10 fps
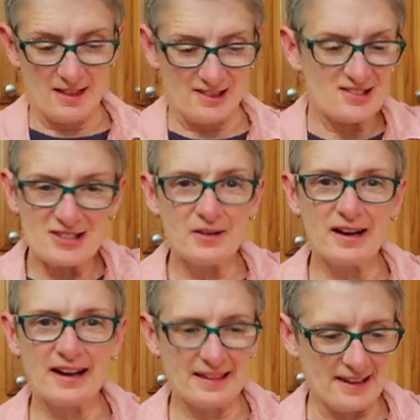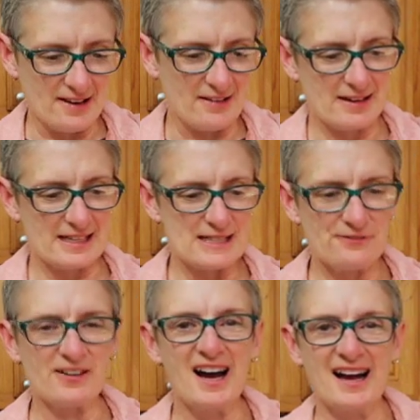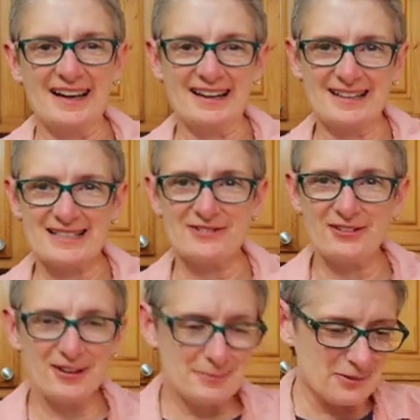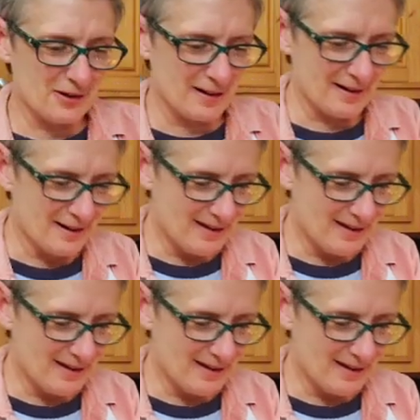There's no egg in there. It's fine. It doesn't fall apart.